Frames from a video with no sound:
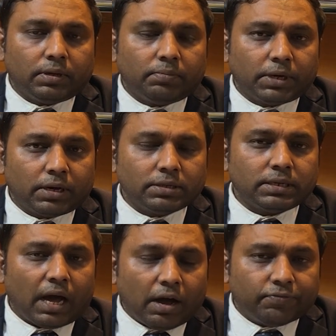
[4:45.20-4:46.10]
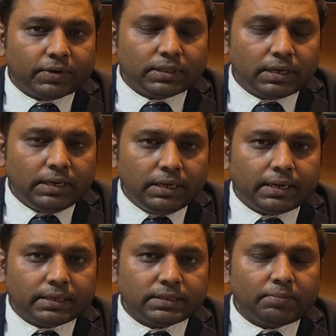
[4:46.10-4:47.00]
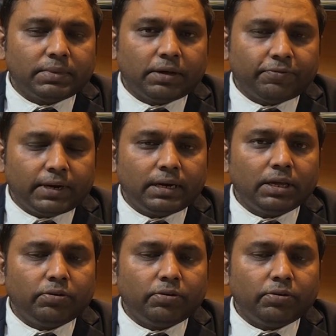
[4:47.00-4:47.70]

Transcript: because after the NEET exam definitely